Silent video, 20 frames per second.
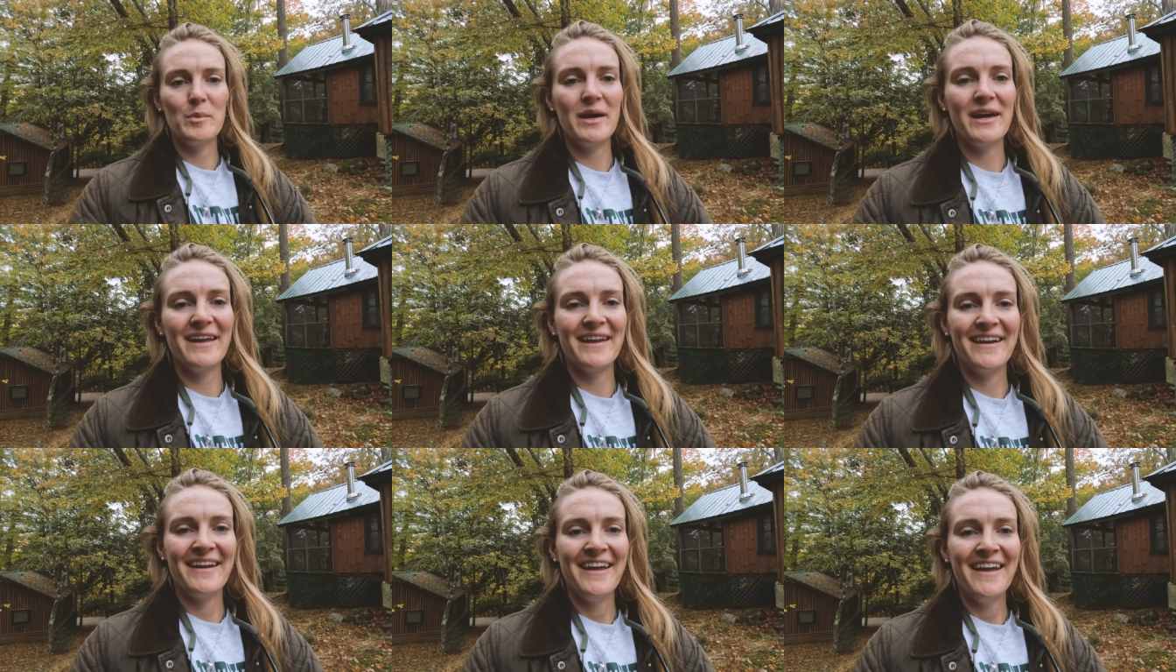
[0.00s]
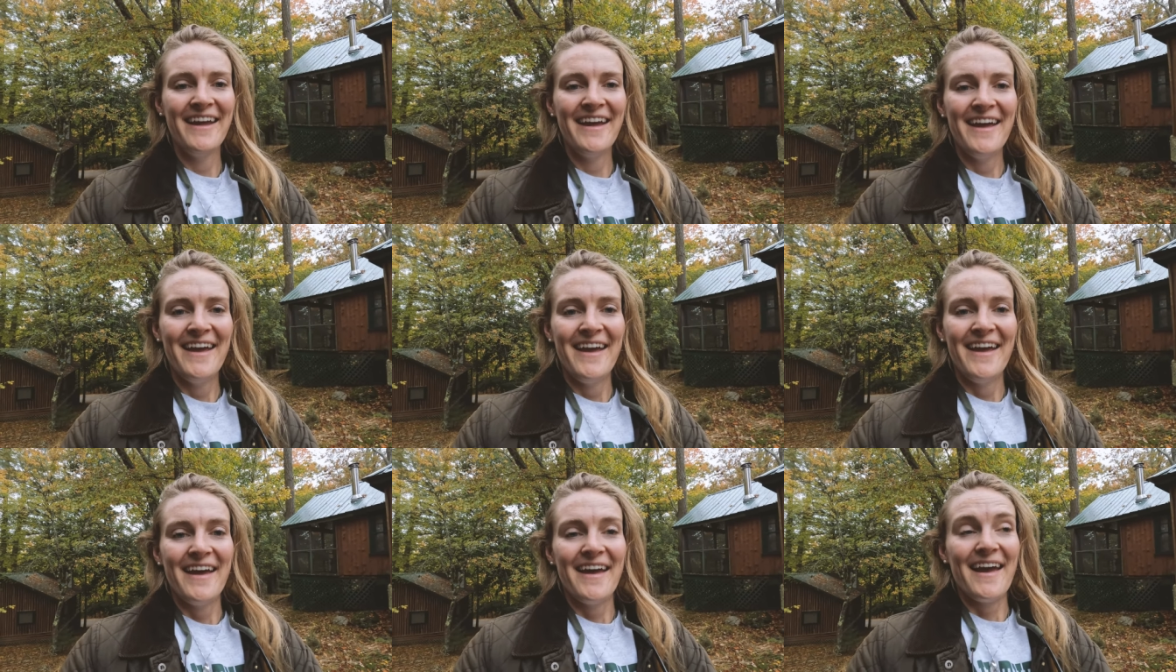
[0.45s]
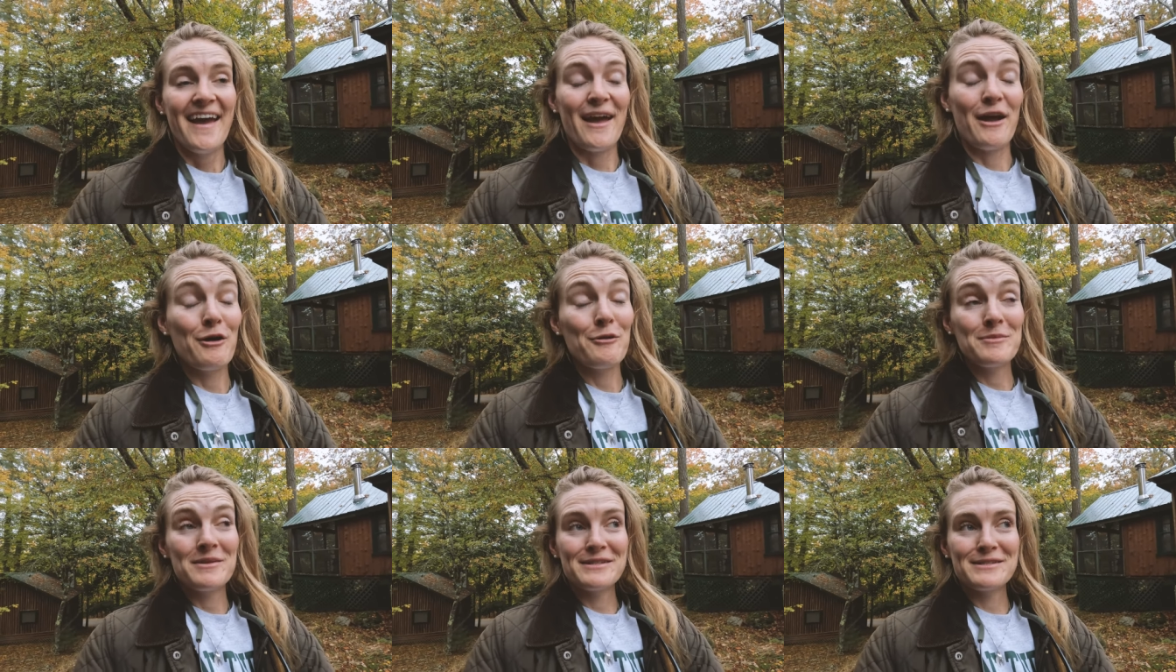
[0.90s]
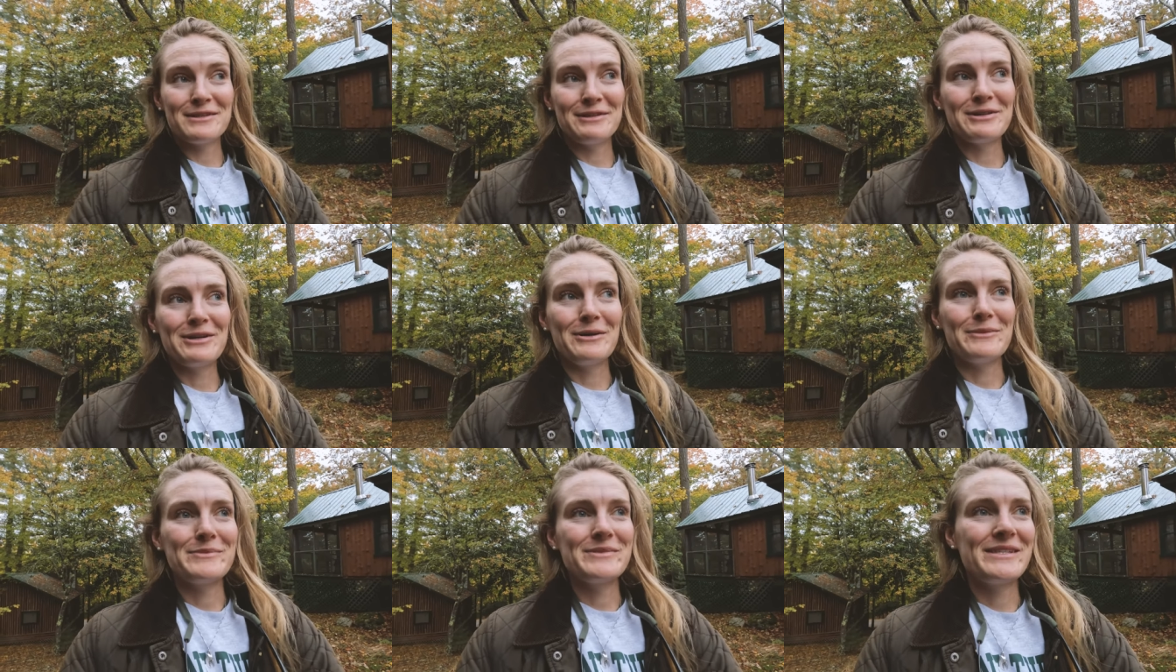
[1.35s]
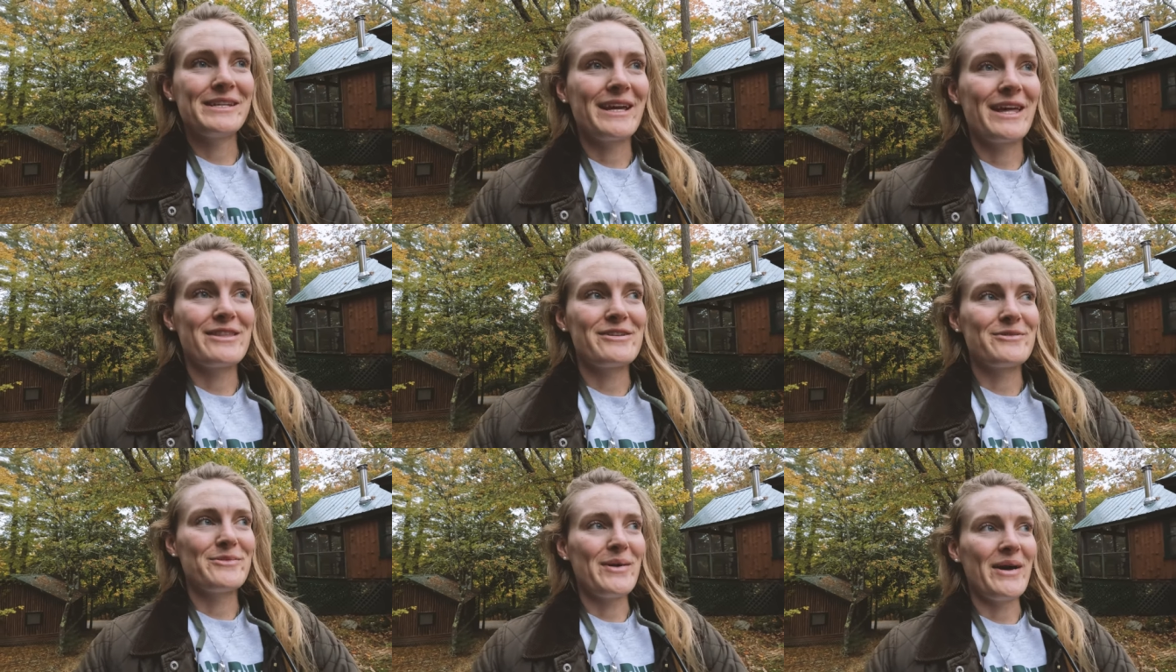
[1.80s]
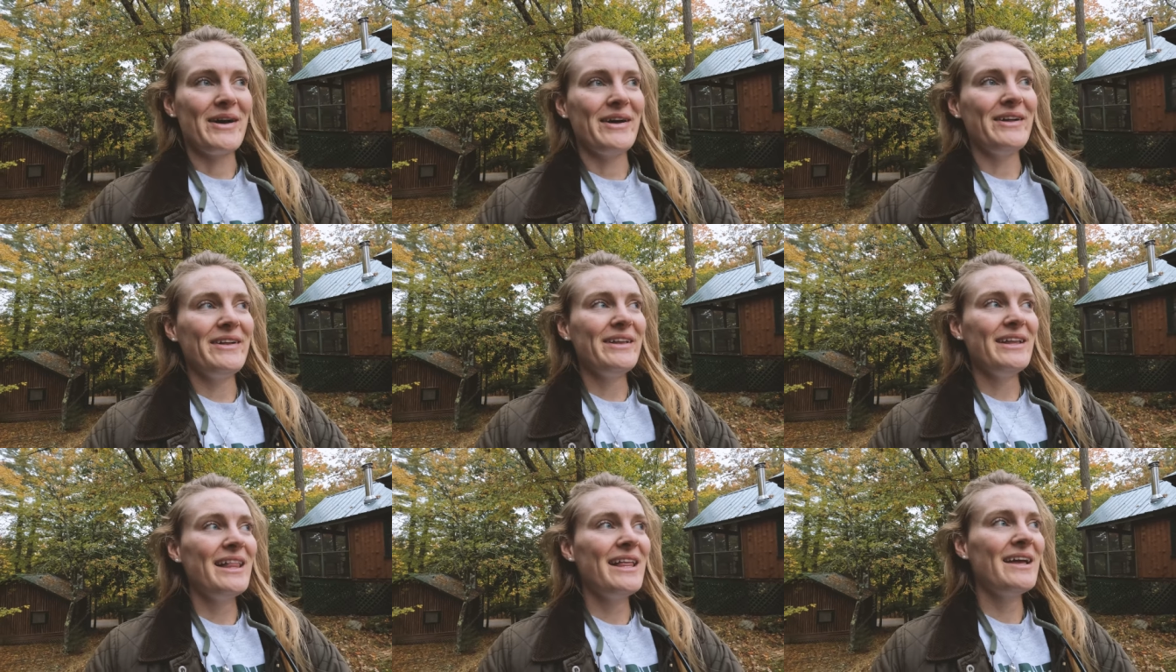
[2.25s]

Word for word: But I hope this all comes together well.